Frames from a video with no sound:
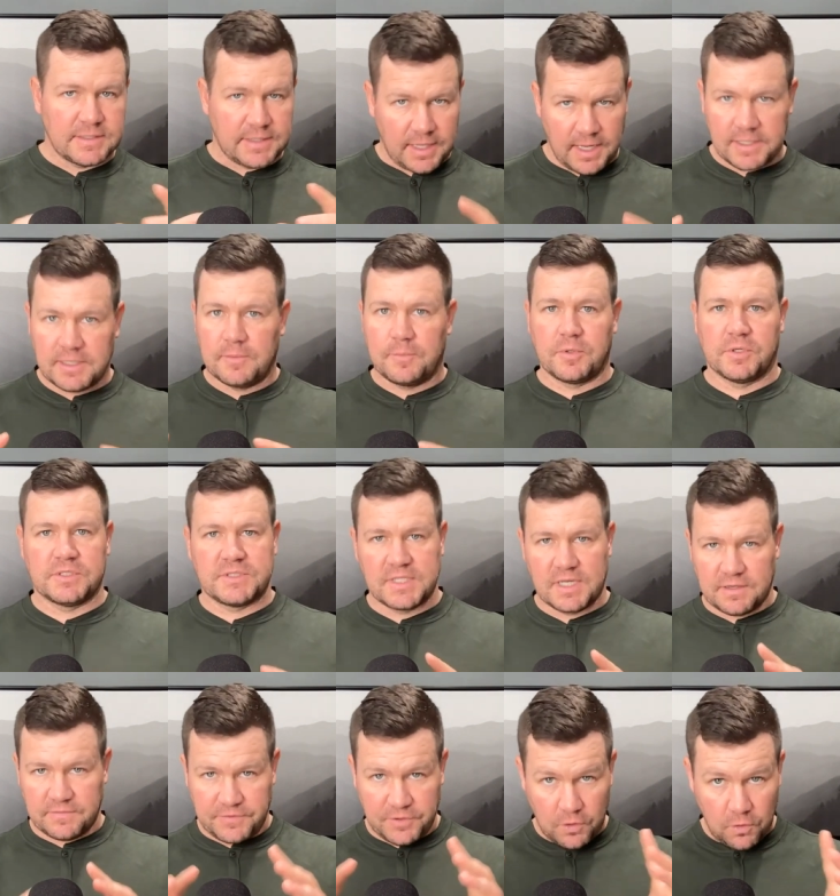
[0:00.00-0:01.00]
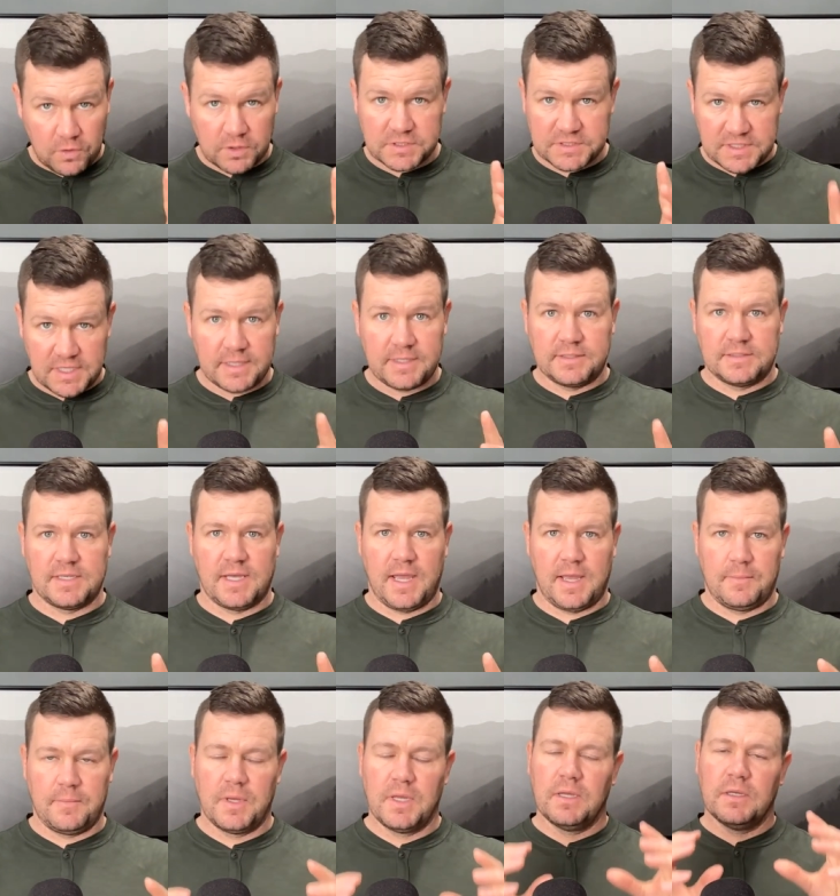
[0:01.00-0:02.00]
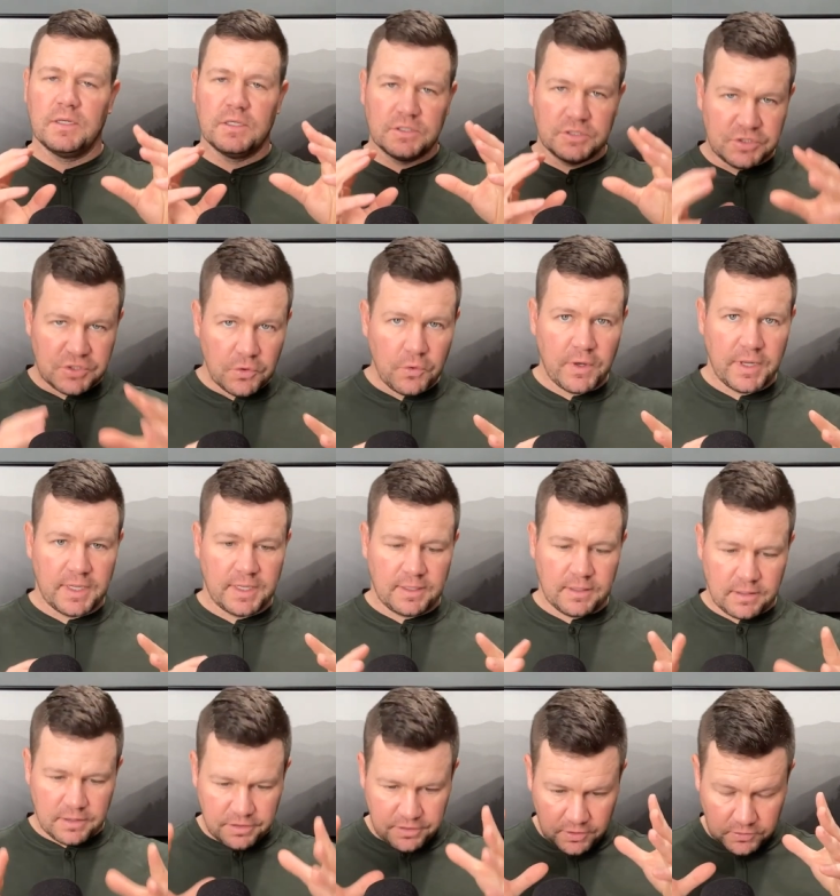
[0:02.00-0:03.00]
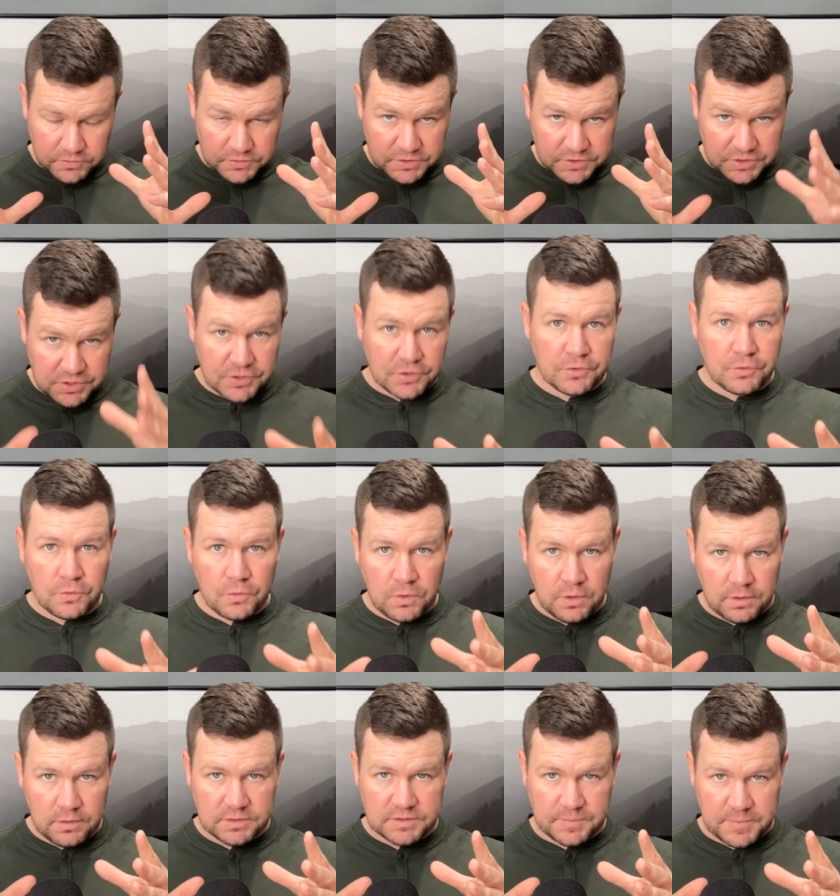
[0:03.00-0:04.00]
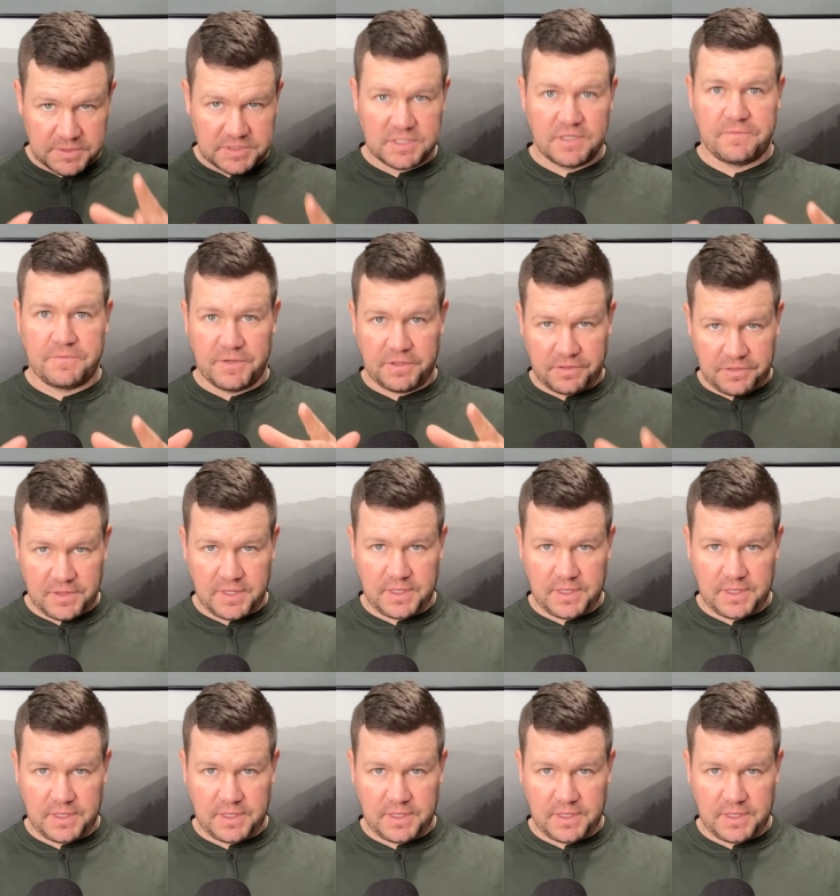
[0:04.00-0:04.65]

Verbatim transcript: to 90% of your study time doing those two specific